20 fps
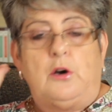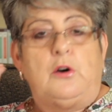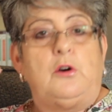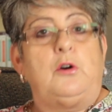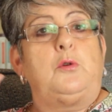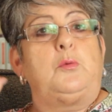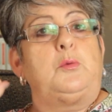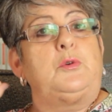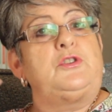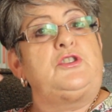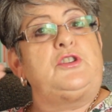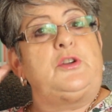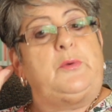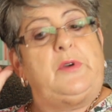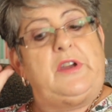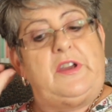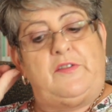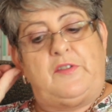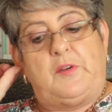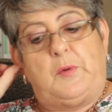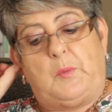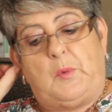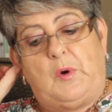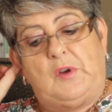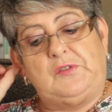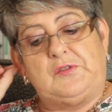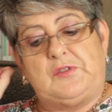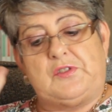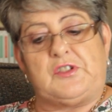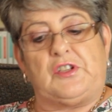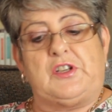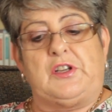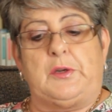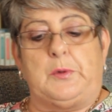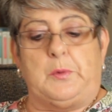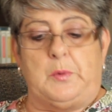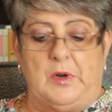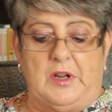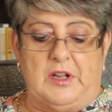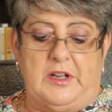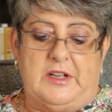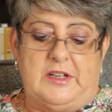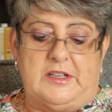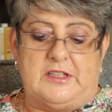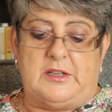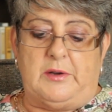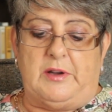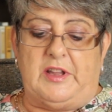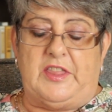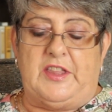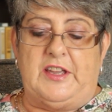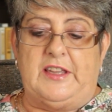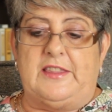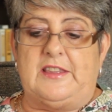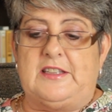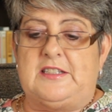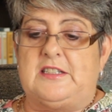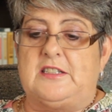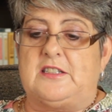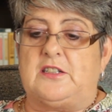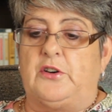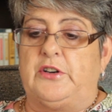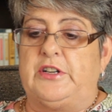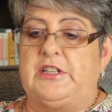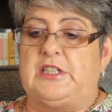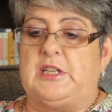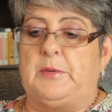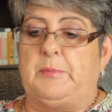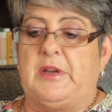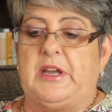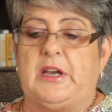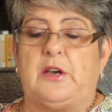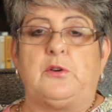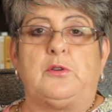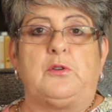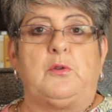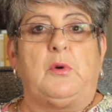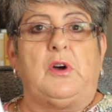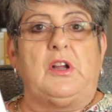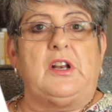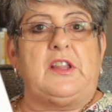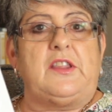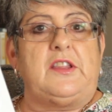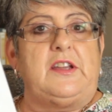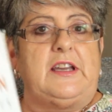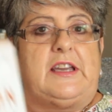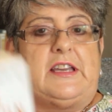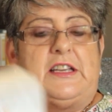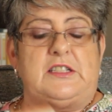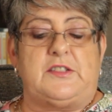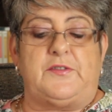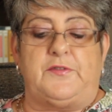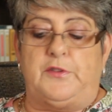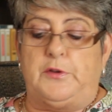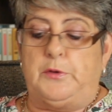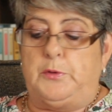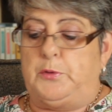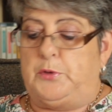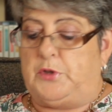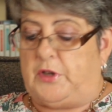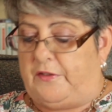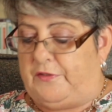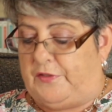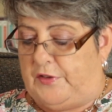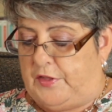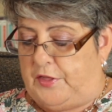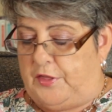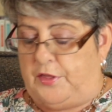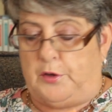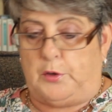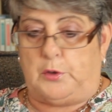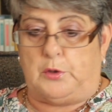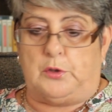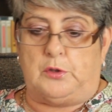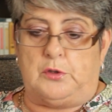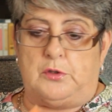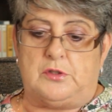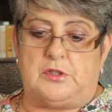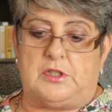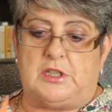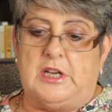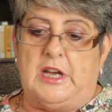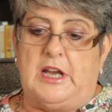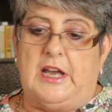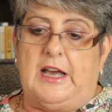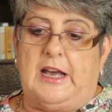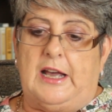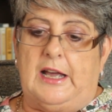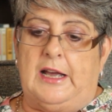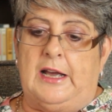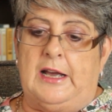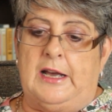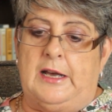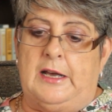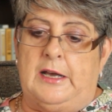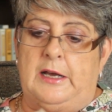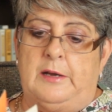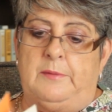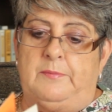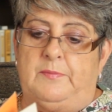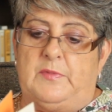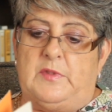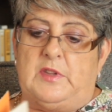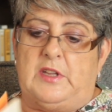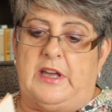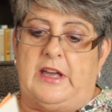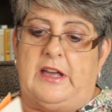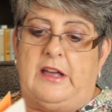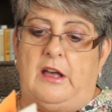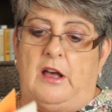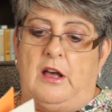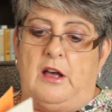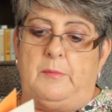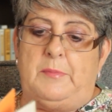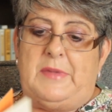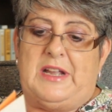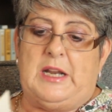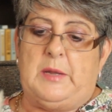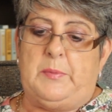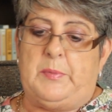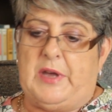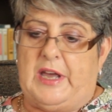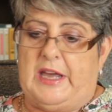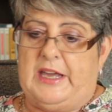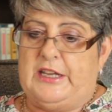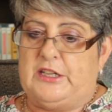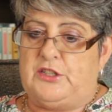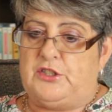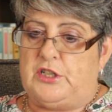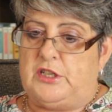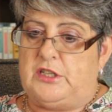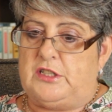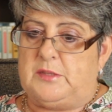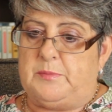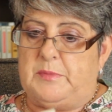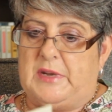Or would you even want to? So I think this is going to be a good one. I think it's food for thought. There are many pages.